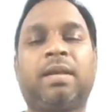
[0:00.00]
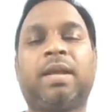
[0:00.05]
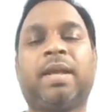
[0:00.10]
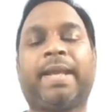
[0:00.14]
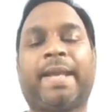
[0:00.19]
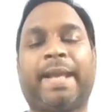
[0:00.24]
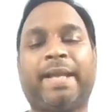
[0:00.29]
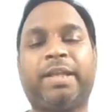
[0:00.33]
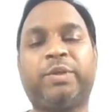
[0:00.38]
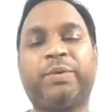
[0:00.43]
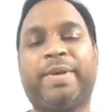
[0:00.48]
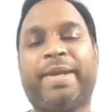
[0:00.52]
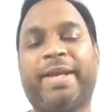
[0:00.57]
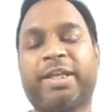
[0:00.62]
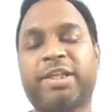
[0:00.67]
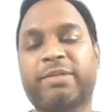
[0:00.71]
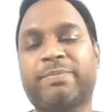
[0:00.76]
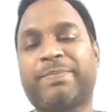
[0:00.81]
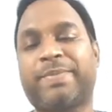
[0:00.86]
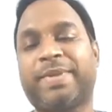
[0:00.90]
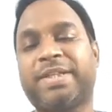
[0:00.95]
Can you
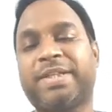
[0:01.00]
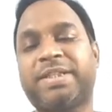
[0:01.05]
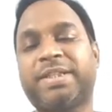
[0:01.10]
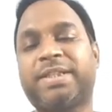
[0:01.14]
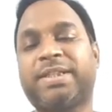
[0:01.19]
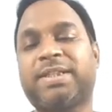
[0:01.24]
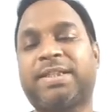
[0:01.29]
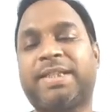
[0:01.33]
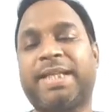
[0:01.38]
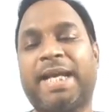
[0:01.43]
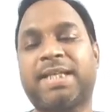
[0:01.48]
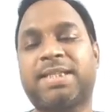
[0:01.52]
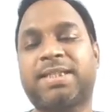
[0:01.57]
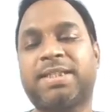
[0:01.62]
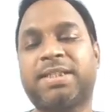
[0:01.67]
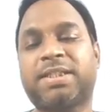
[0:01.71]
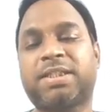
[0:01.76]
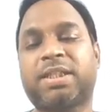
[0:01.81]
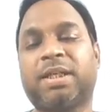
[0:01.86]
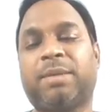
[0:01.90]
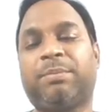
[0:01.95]
express it as a
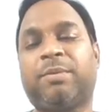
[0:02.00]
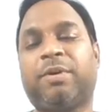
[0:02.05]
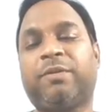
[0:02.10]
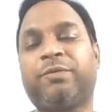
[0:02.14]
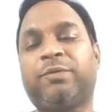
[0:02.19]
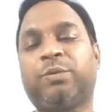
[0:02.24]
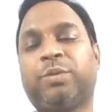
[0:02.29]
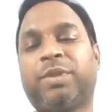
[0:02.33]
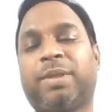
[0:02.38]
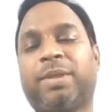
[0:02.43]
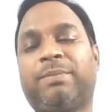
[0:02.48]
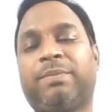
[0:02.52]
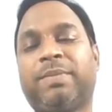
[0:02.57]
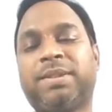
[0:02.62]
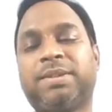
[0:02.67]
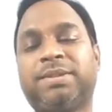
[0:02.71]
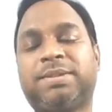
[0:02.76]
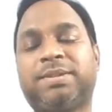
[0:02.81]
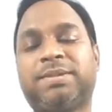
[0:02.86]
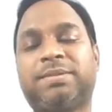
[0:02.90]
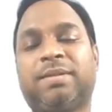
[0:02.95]
sum of two
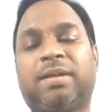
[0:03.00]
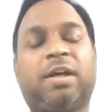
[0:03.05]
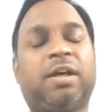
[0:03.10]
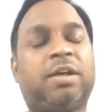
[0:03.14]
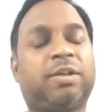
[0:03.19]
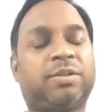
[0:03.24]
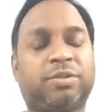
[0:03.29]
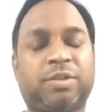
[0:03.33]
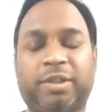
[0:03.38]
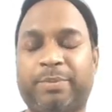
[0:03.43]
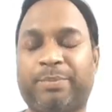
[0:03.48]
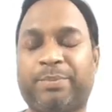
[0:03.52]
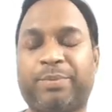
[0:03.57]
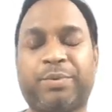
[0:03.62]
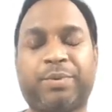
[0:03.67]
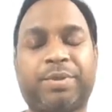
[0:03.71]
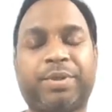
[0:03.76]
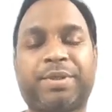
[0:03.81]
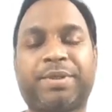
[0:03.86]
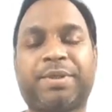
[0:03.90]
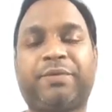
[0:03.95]
numbers?
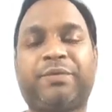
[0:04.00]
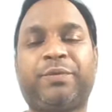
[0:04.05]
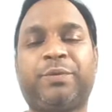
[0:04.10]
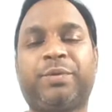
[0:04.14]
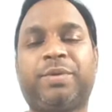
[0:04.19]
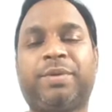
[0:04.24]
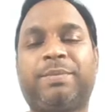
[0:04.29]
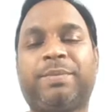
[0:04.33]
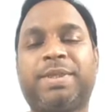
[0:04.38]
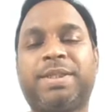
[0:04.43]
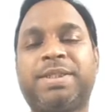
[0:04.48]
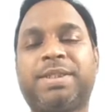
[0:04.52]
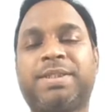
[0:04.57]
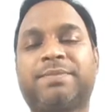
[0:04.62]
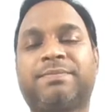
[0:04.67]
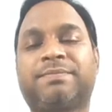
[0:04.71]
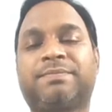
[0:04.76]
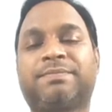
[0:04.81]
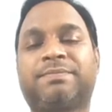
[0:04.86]
Product of two numbers.